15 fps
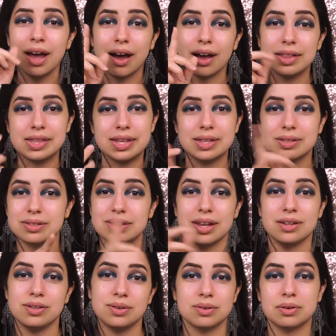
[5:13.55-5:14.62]
on the
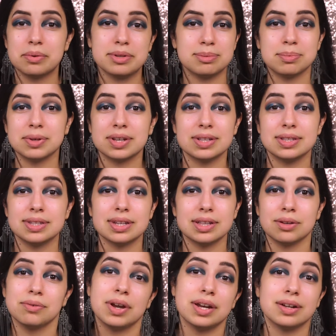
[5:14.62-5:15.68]
inside, you can always put
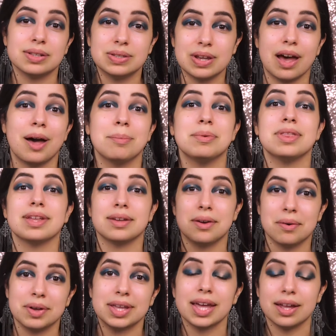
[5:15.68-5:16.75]
concealer right on top and then
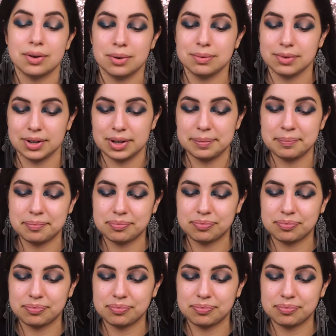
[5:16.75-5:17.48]
go again over it.